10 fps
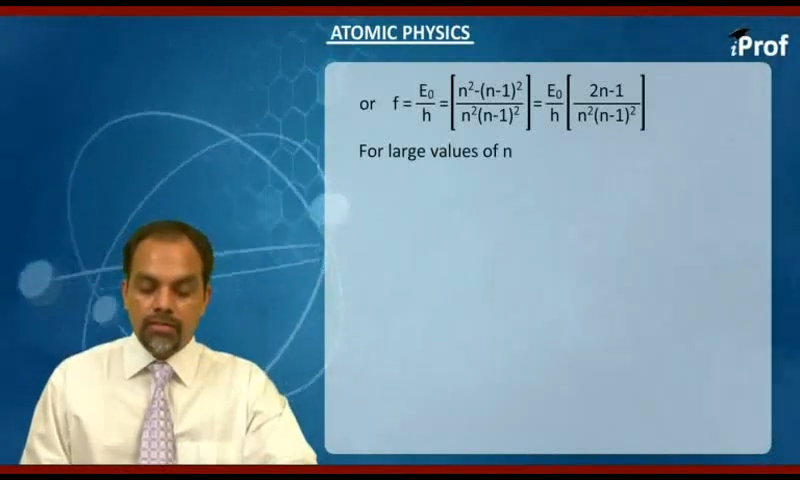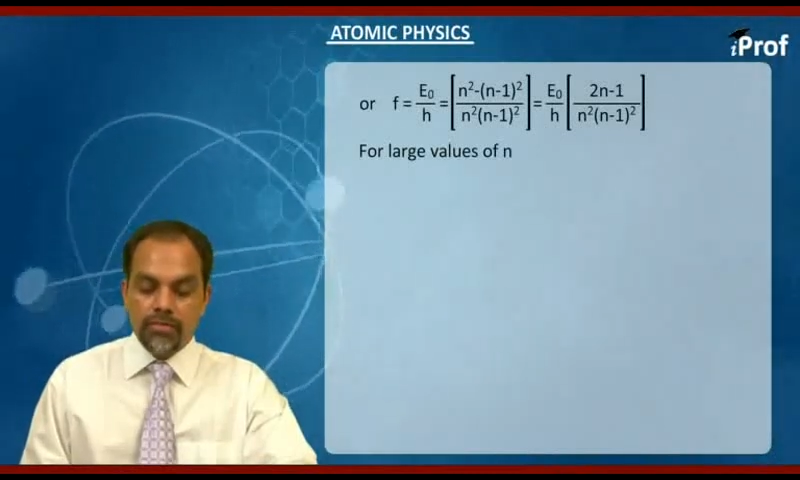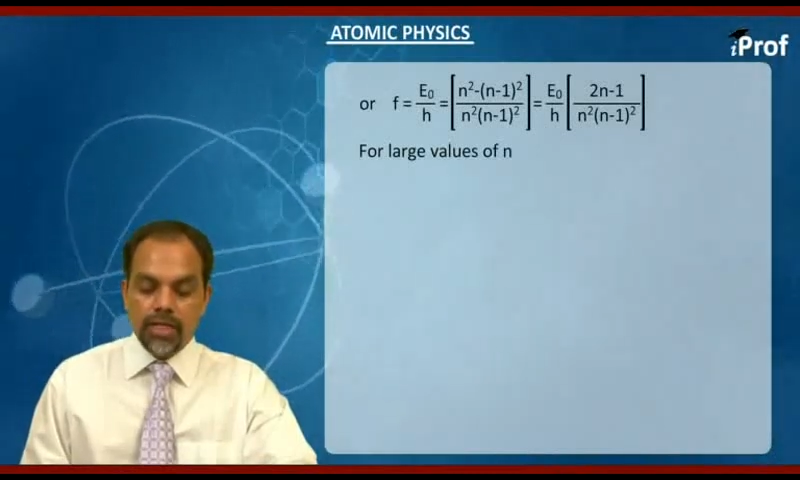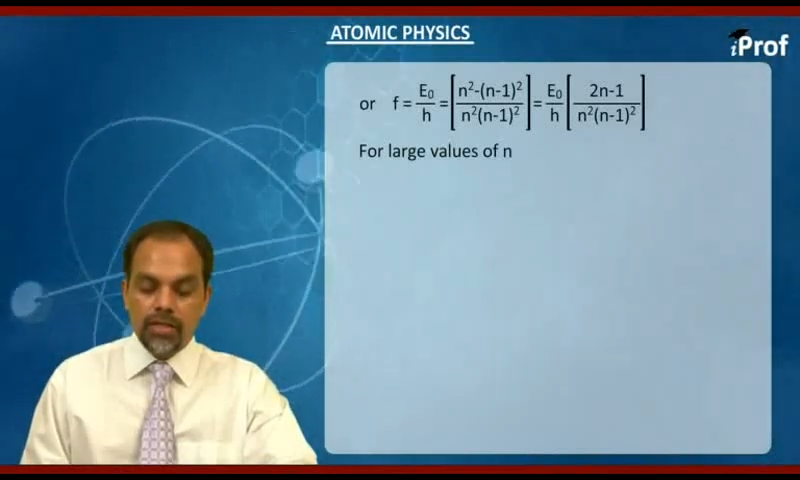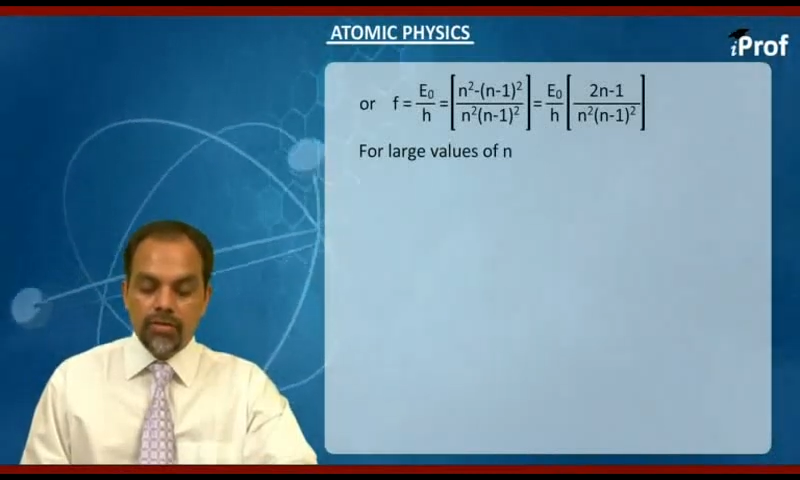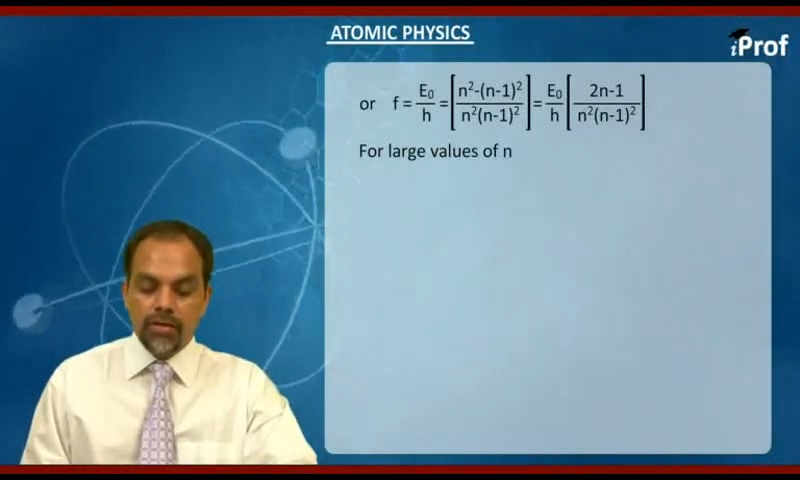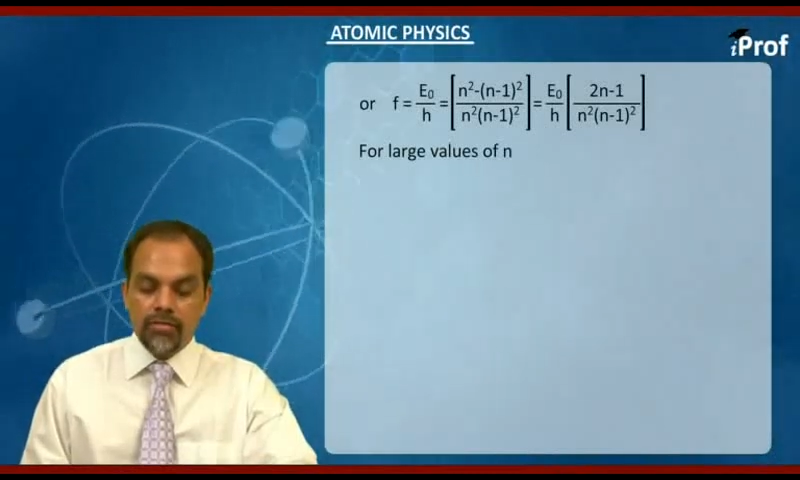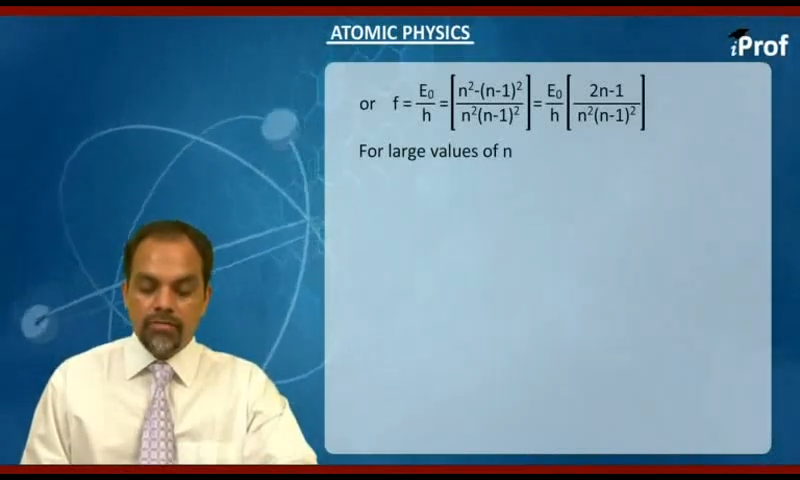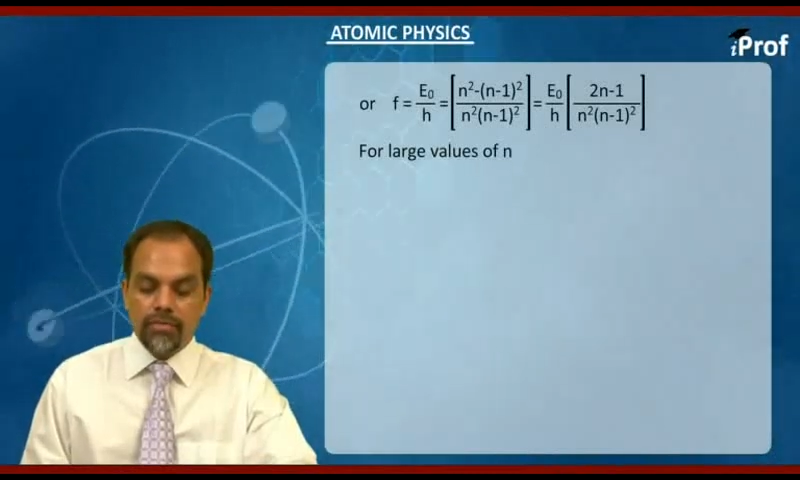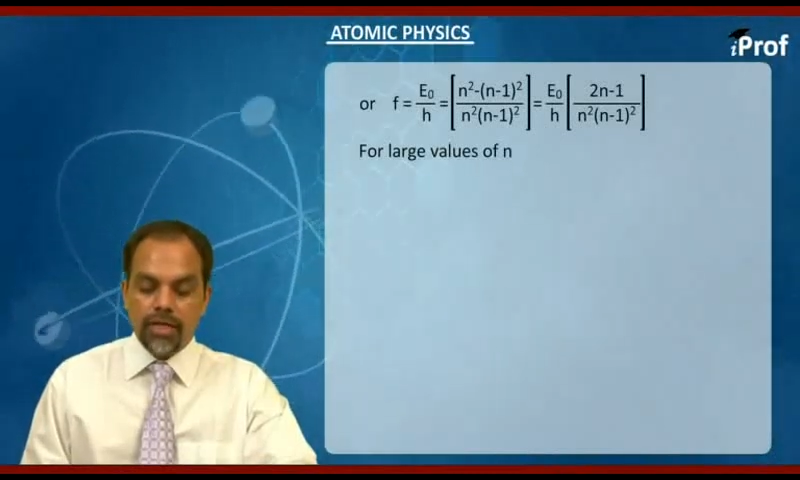the value
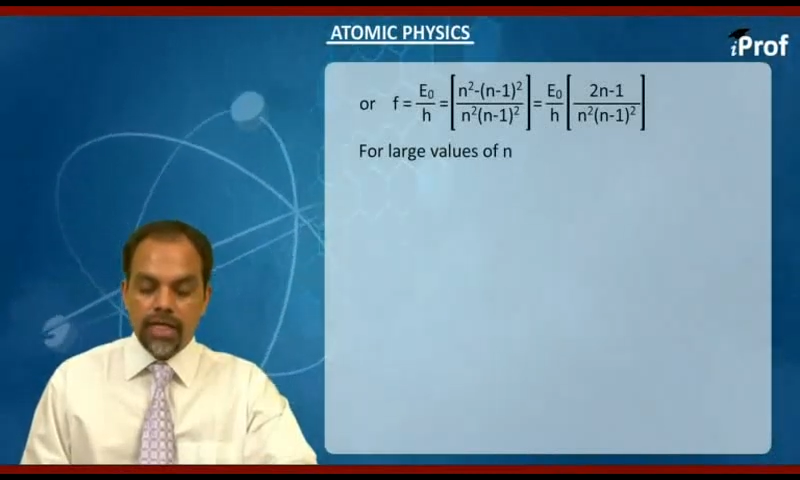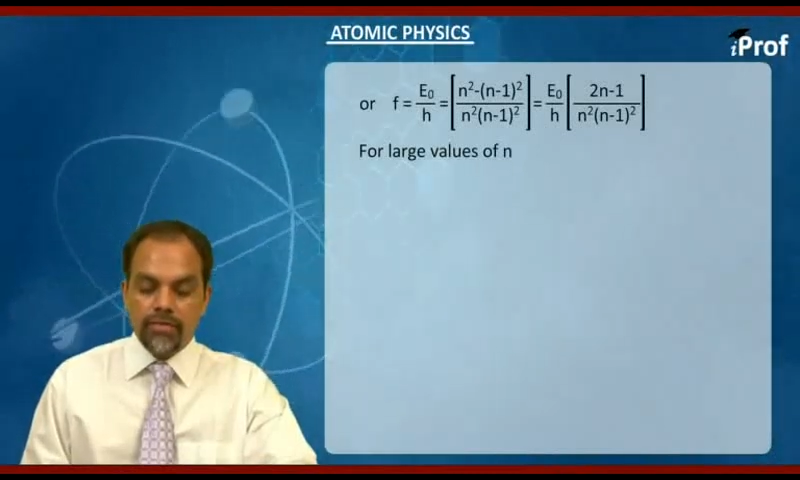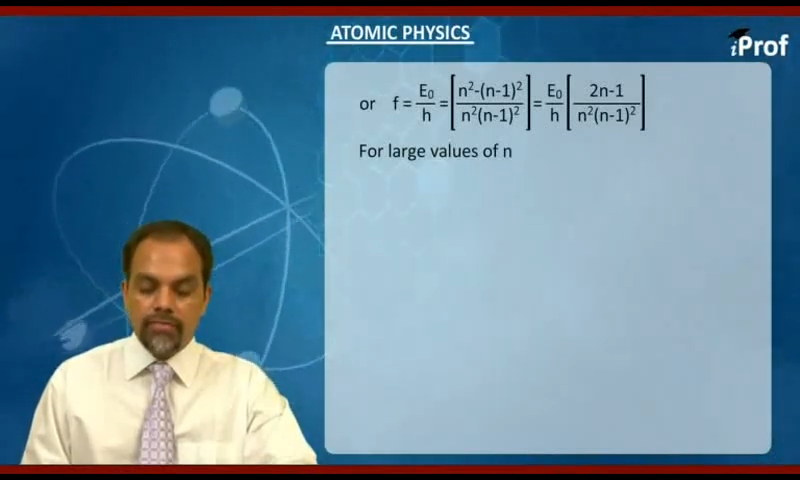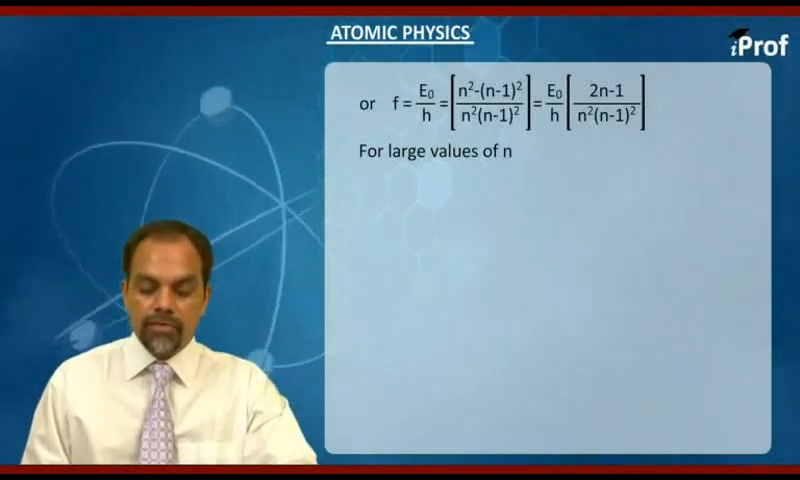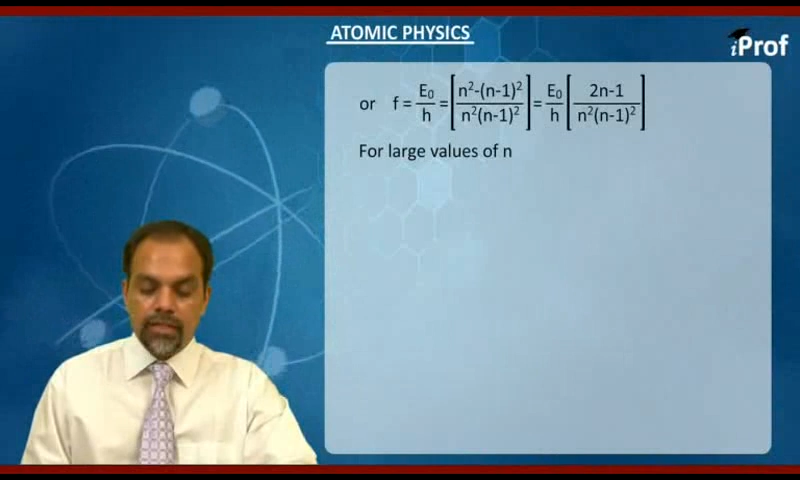of F,